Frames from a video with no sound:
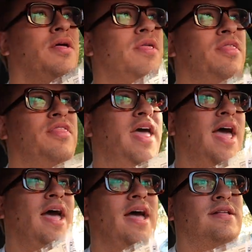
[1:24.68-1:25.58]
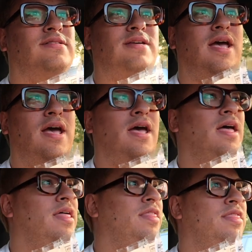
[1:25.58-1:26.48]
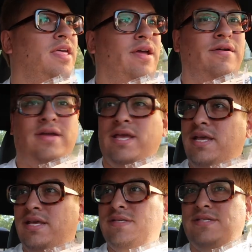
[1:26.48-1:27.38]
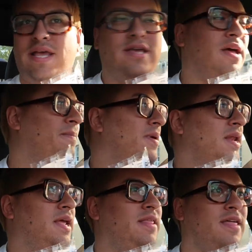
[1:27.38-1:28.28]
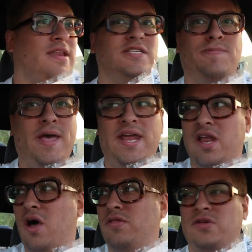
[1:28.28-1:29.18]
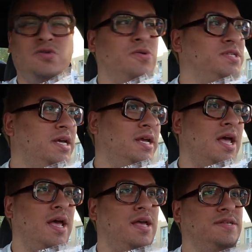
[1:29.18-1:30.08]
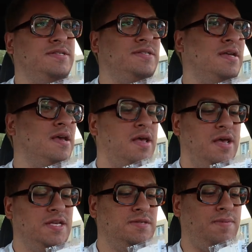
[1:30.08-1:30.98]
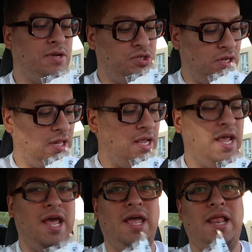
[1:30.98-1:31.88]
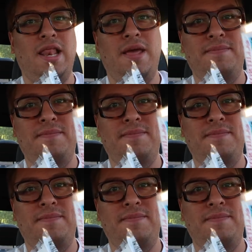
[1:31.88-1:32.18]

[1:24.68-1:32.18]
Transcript: that there is a company that is buying all the tortillas, especially El